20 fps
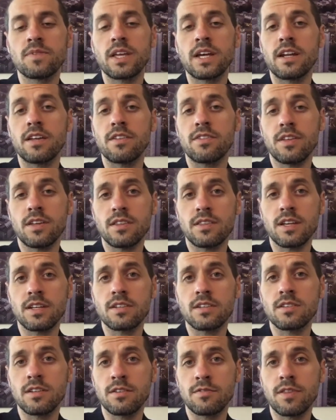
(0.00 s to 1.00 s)
And I think
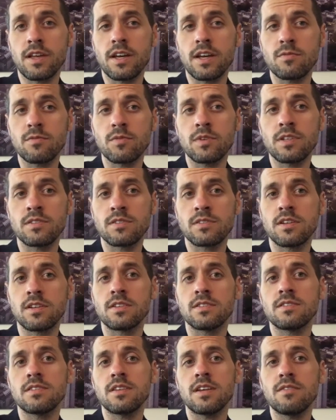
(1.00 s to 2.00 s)
that if that is
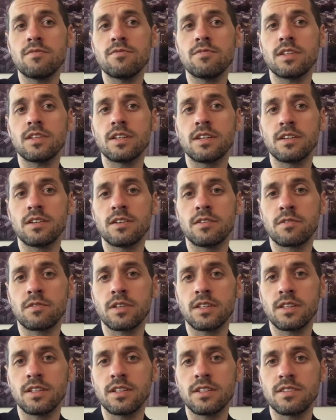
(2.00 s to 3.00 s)
done safely, it
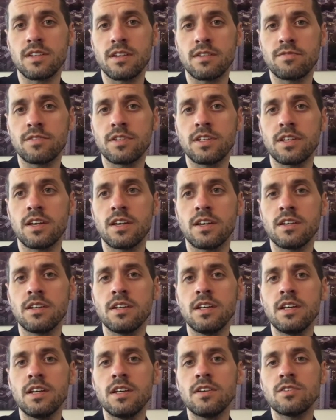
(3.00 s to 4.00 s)
really needs
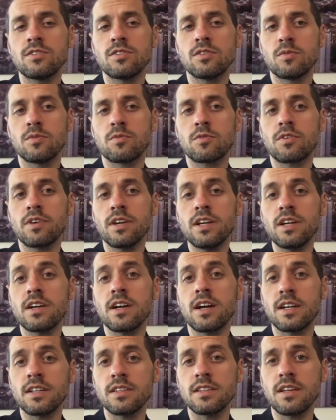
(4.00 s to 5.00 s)
FDA to create
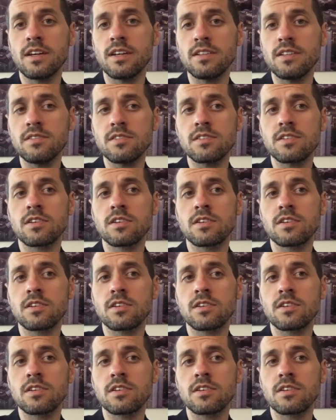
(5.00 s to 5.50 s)
guidelines,